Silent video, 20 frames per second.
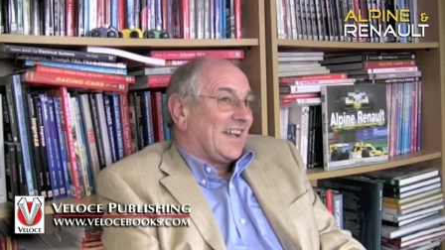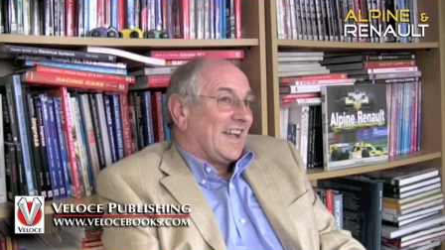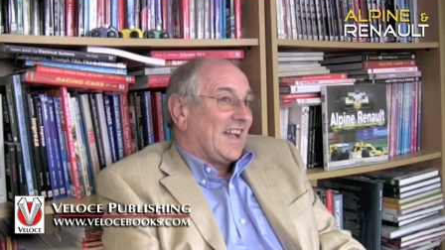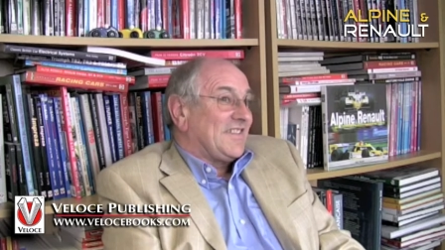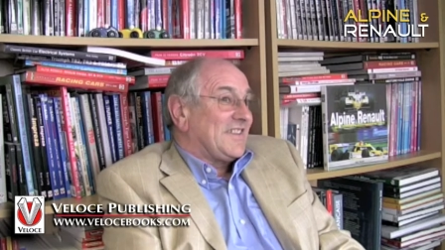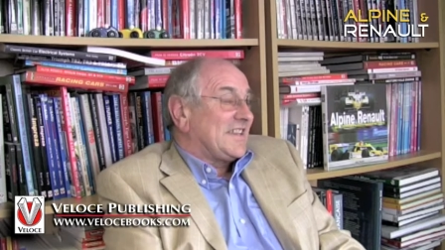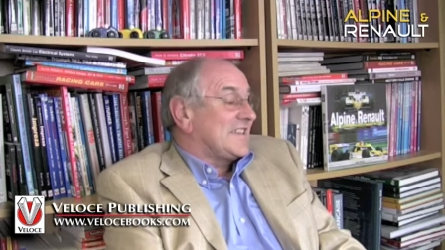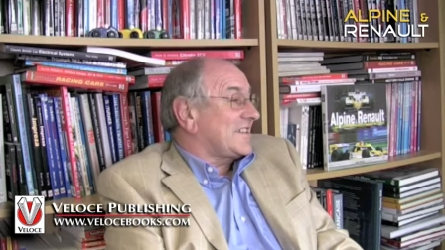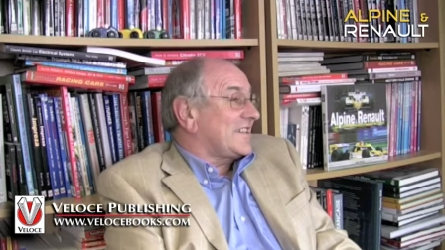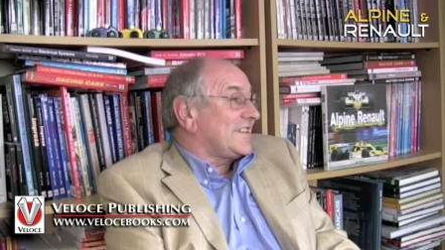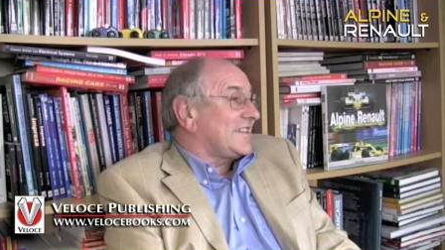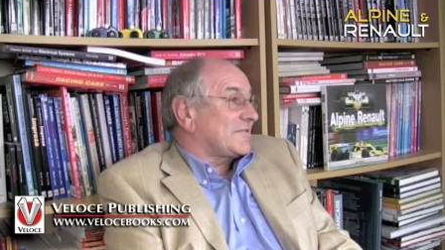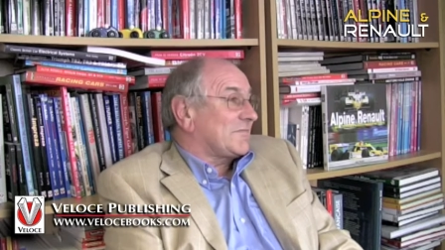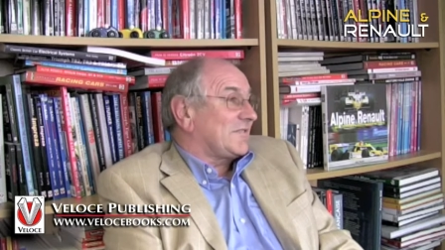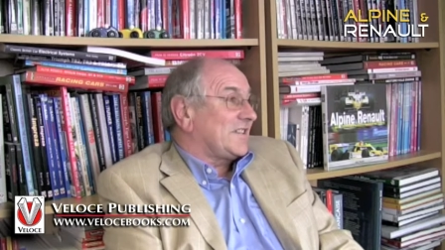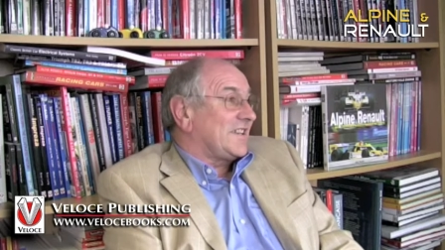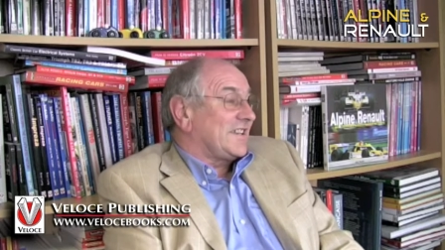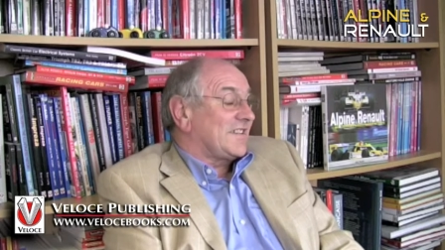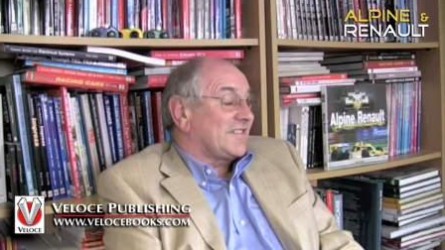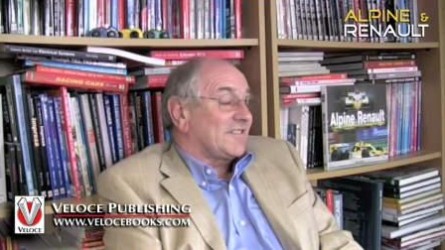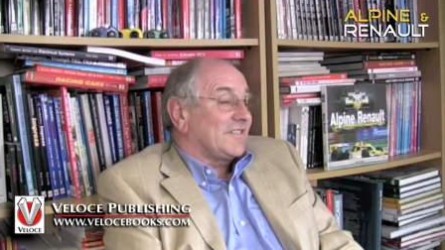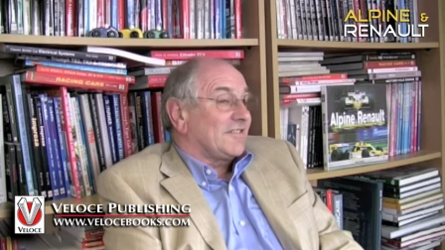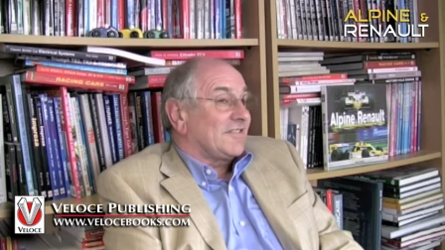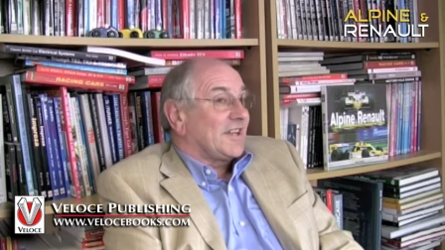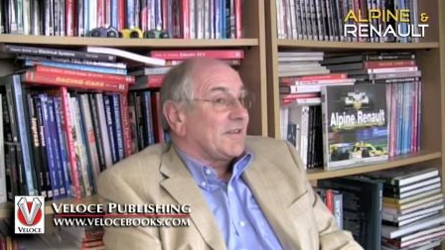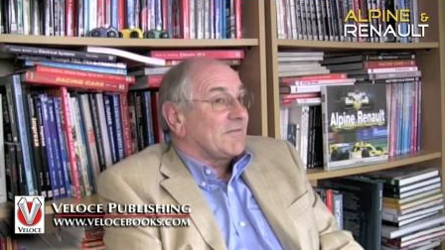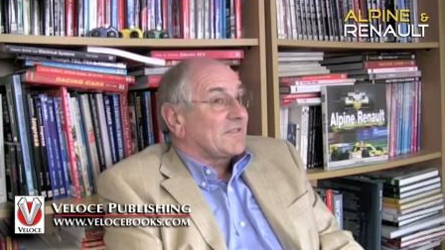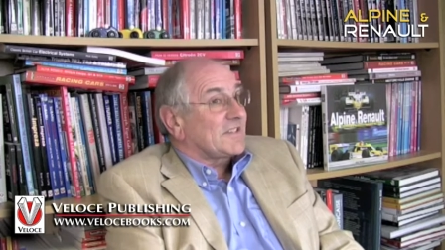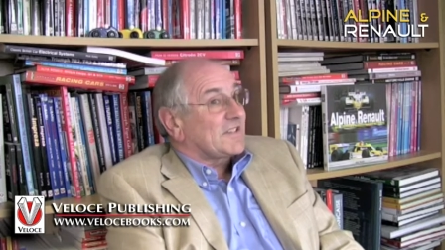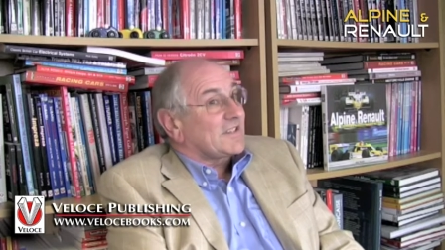And these cars were lethal.
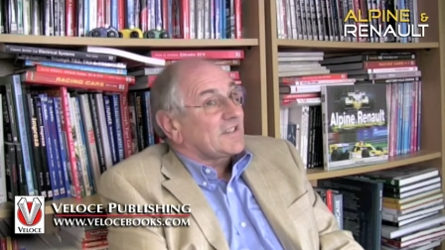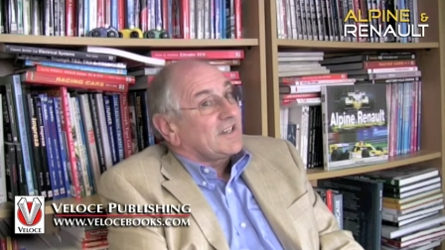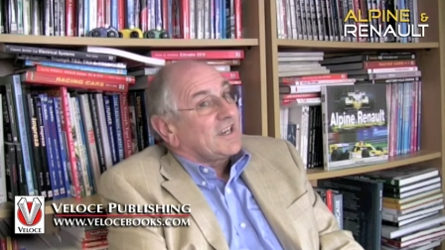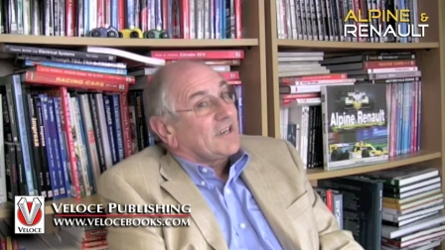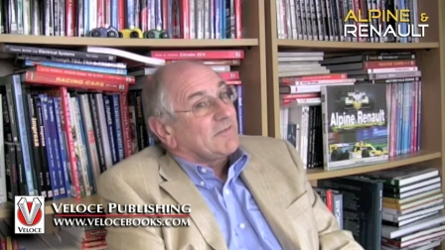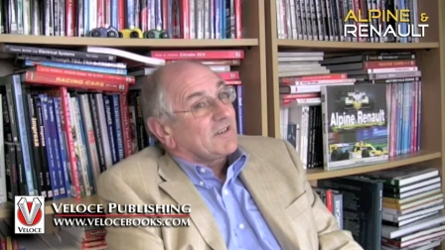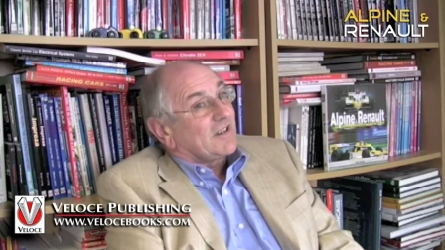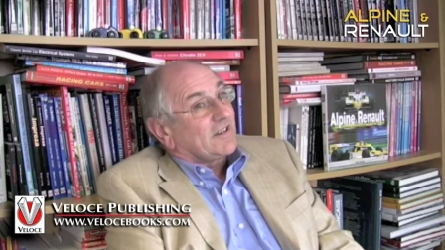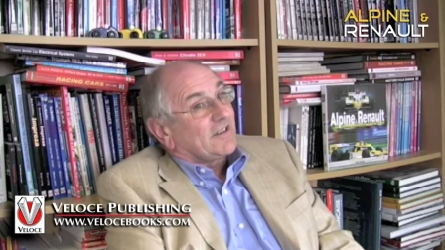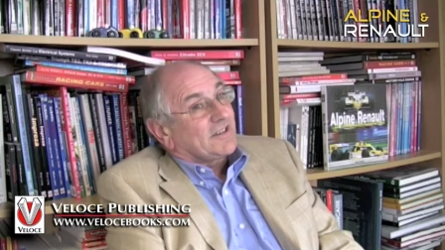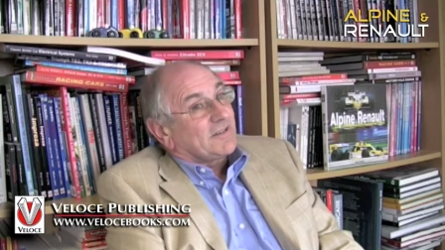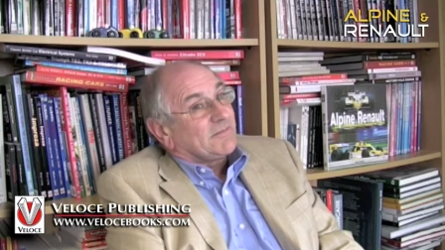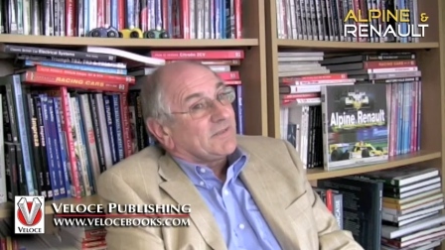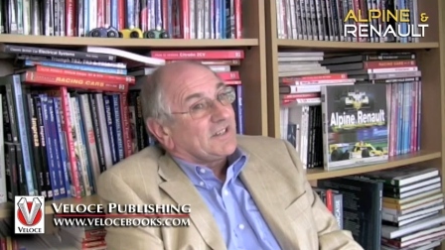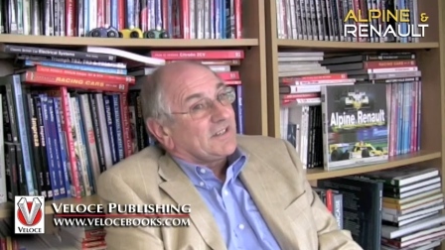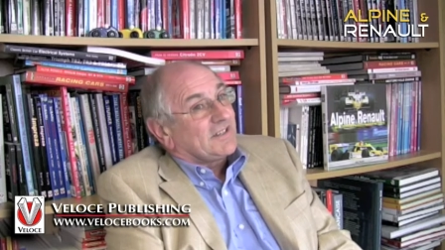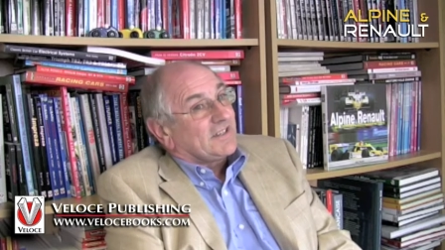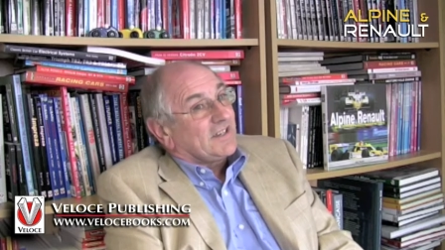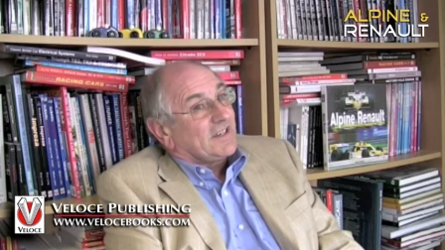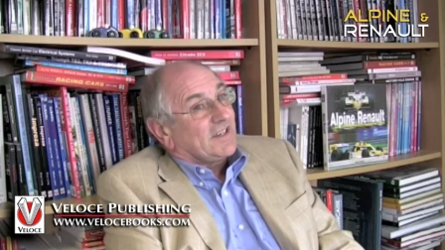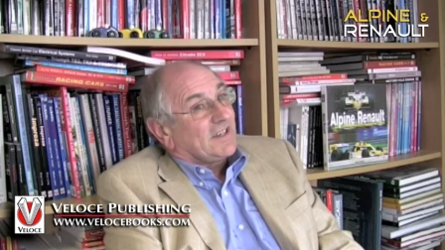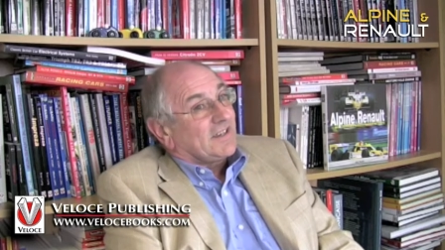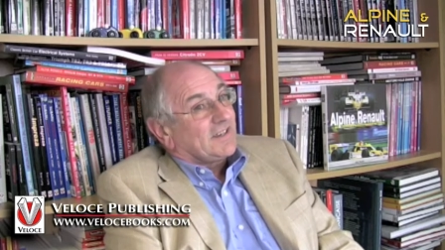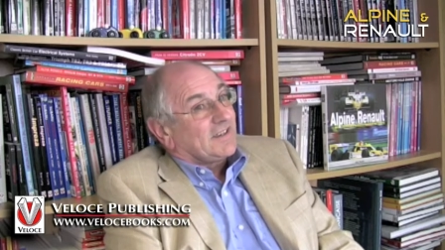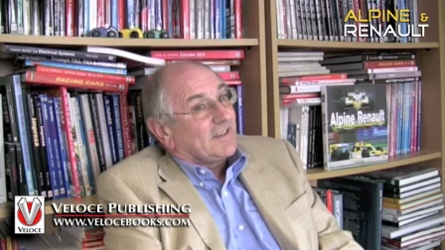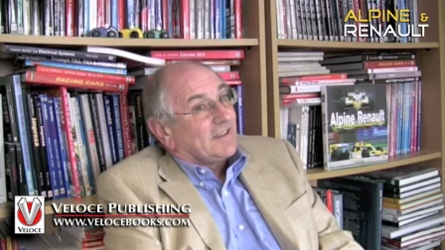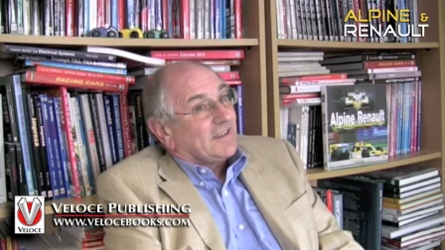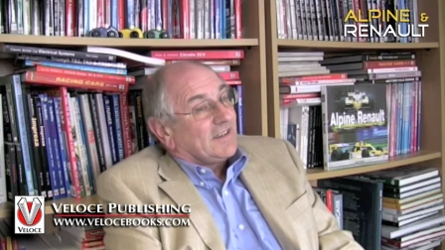It was a time when a lot of men died.